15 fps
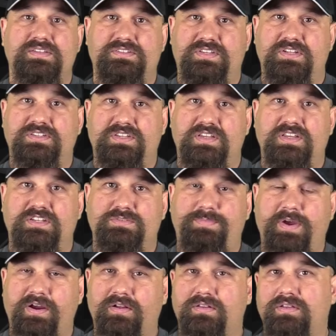16 inch
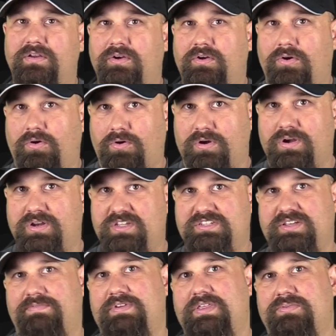barrel, Hornady
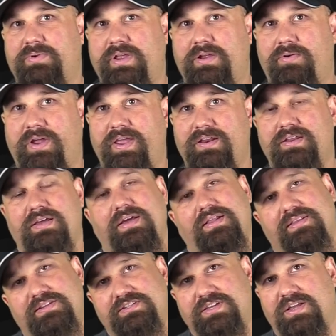73 grain.
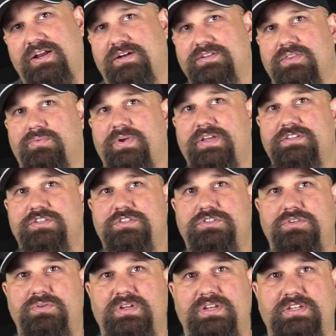Let's get out to the range and
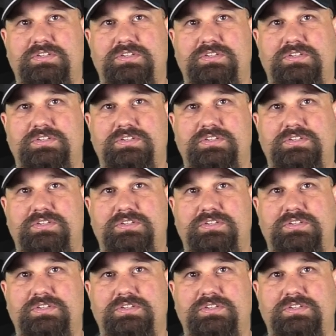shoot it